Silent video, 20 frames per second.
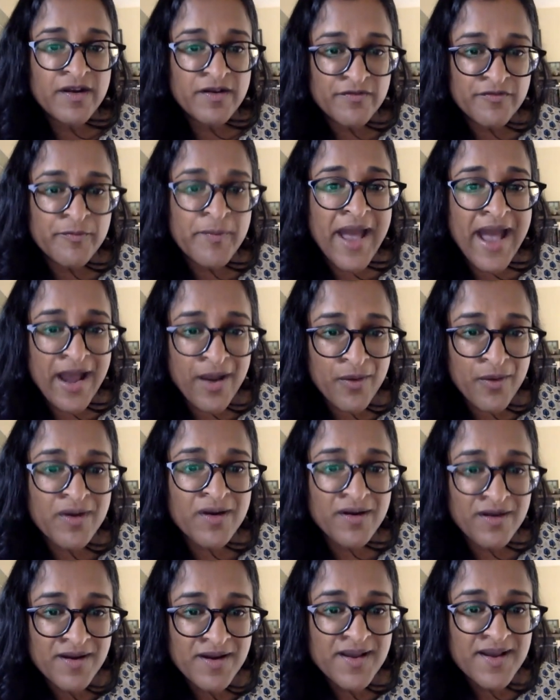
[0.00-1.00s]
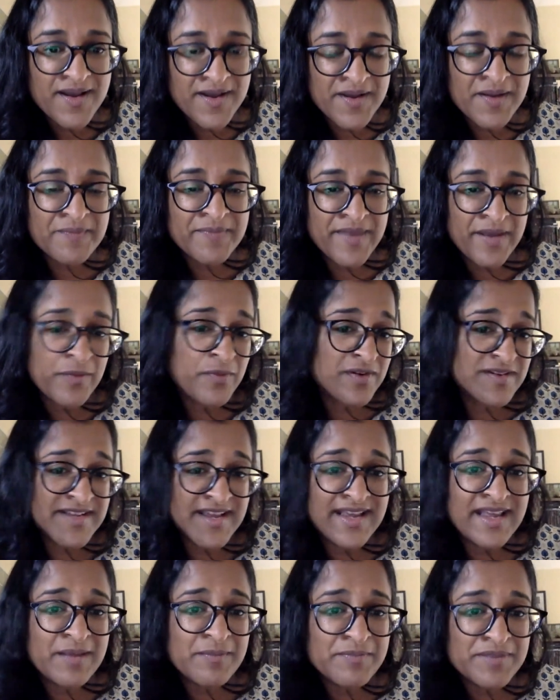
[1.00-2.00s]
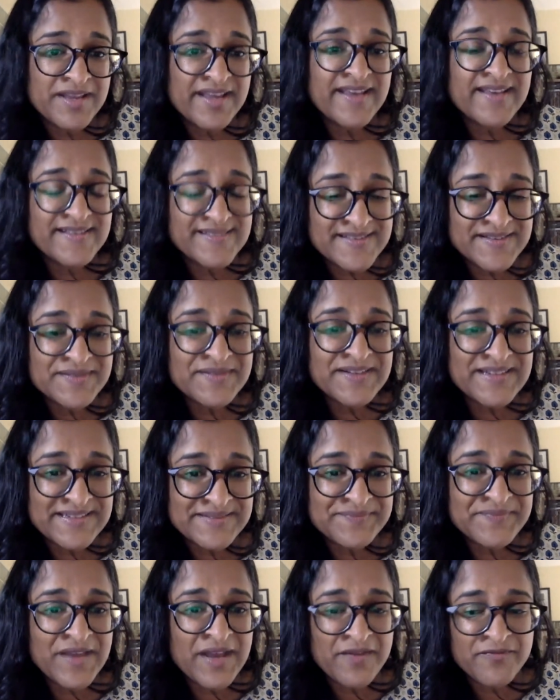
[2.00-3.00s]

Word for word: of power um, that were taking place, right?